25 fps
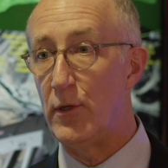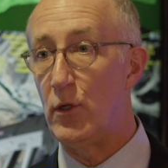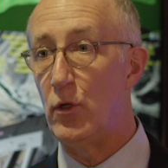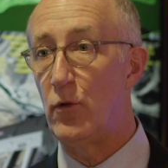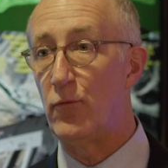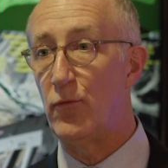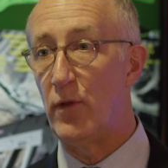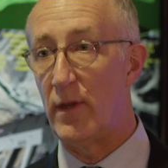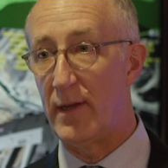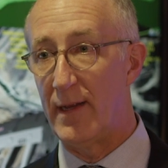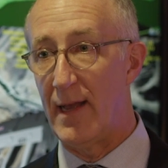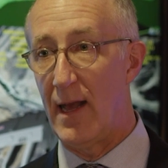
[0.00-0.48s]
and
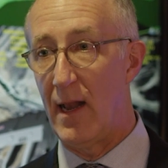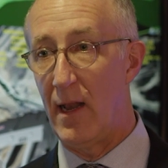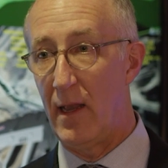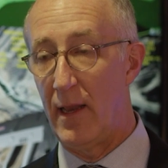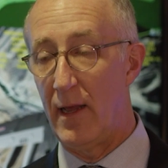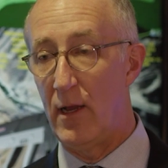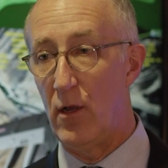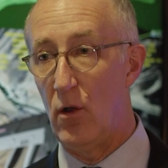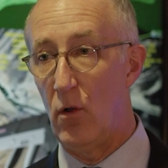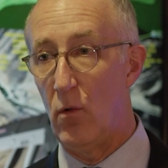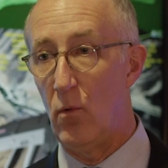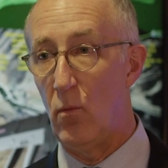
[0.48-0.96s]
new for the
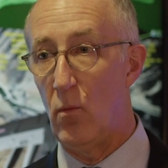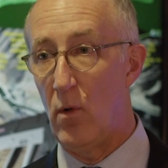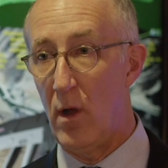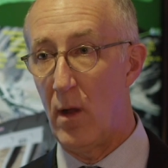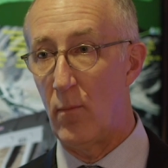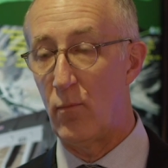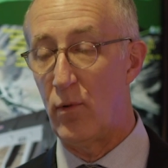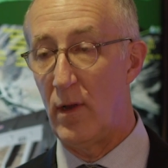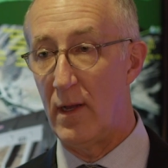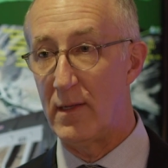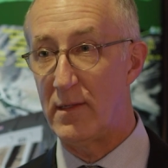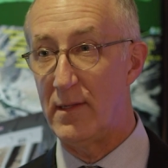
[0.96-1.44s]
Galileo
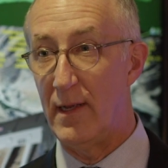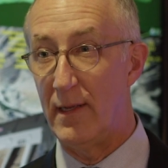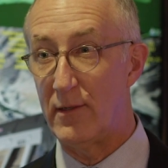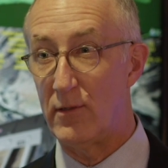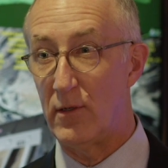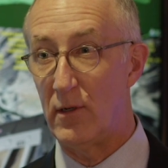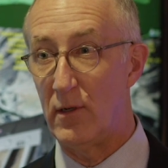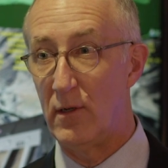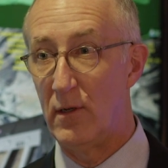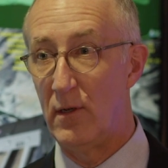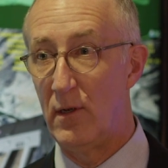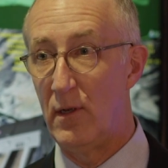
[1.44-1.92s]
wall
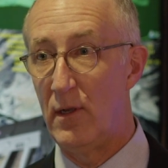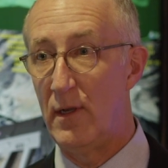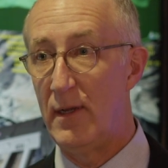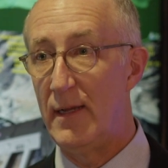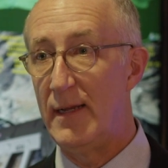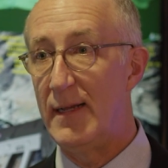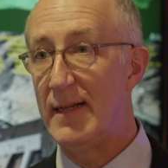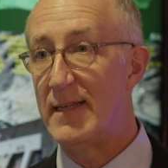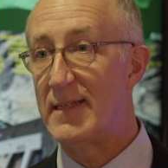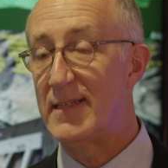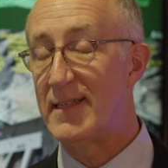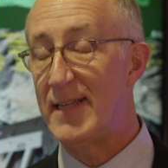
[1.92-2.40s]

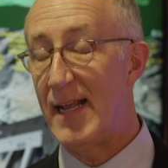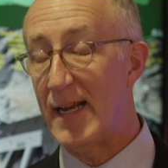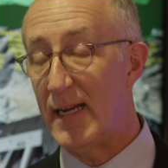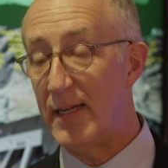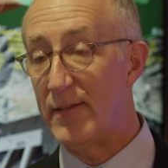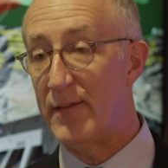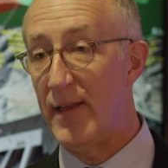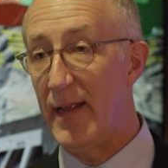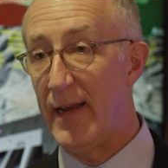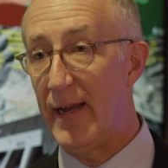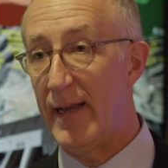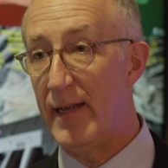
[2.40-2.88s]
processor.
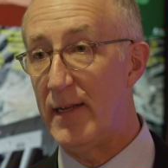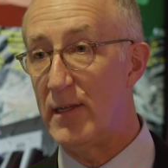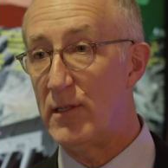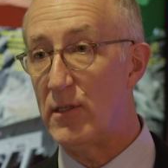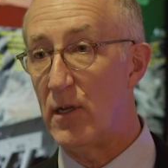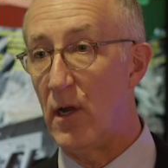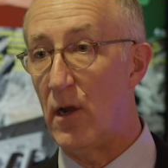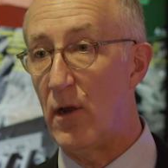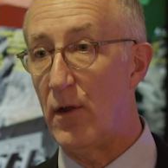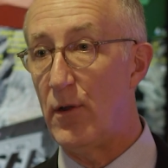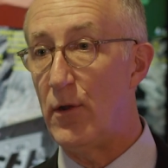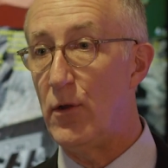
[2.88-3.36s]
Second thing
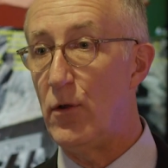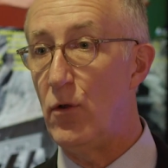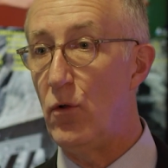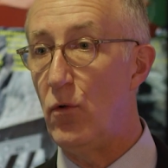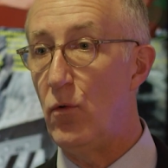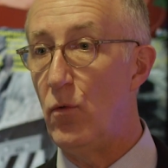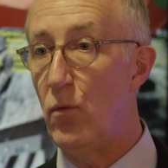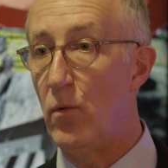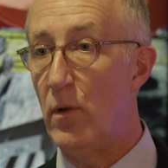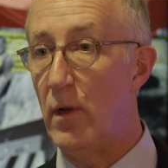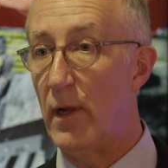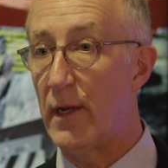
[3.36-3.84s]
is our
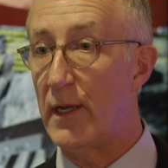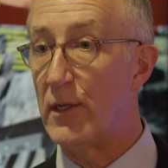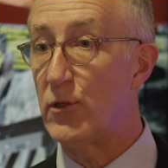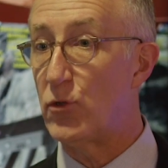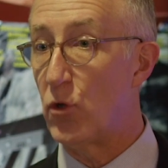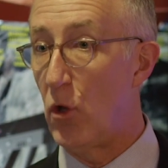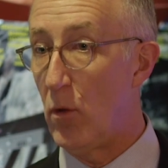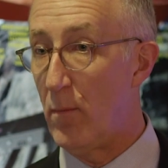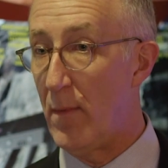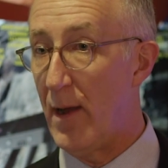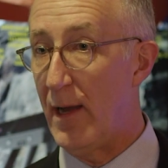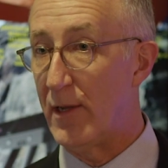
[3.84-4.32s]
new
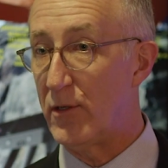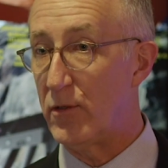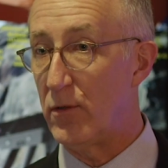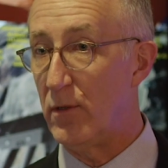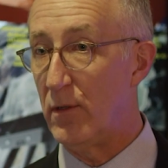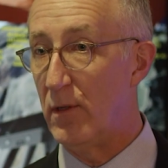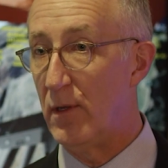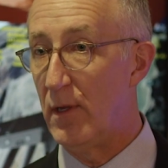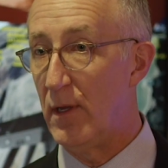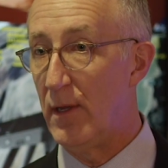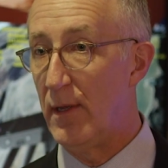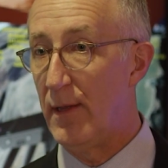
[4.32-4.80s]
control
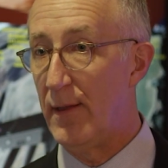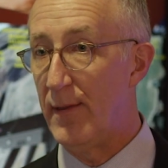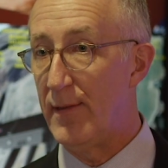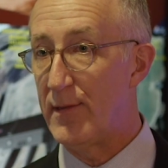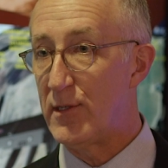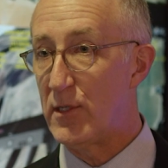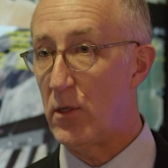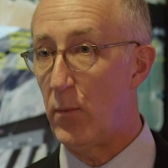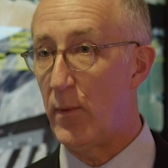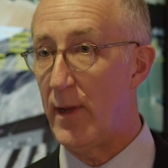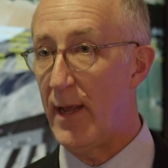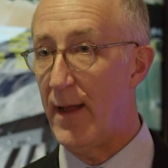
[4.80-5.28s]
module.
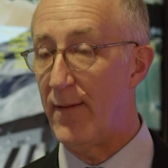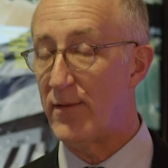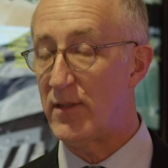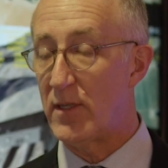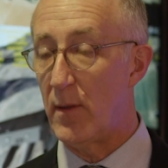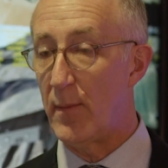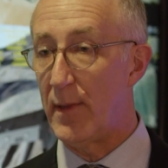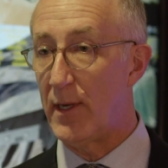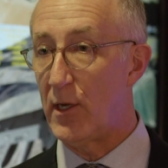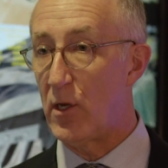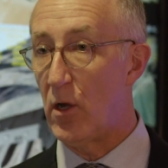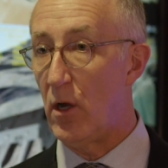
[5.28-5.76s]
So we have
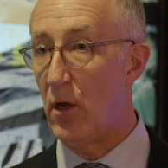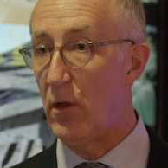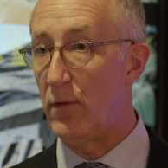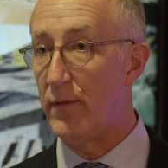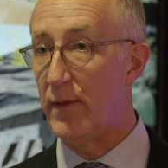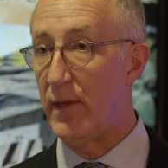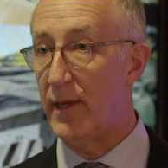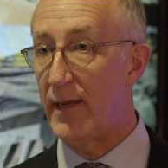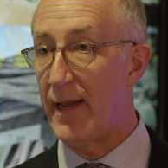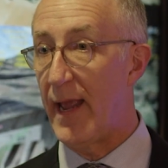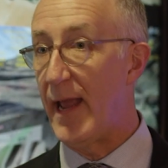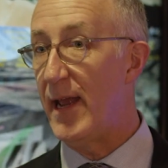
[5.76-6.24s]
something
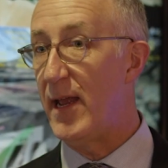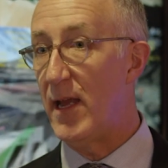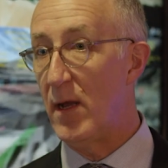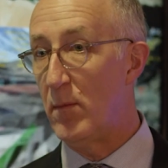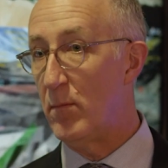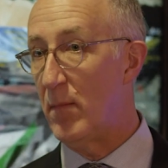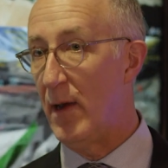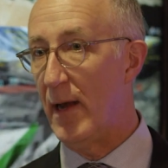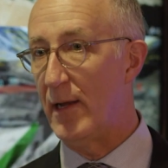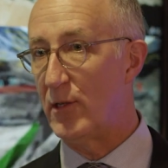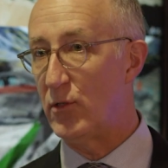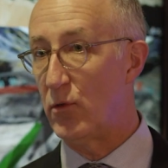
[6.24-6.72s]
called the
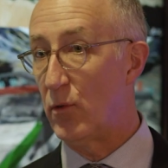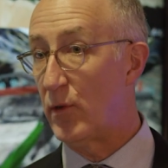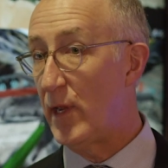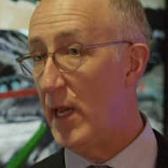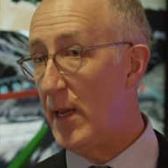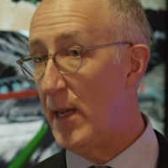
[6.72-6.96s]
KM module,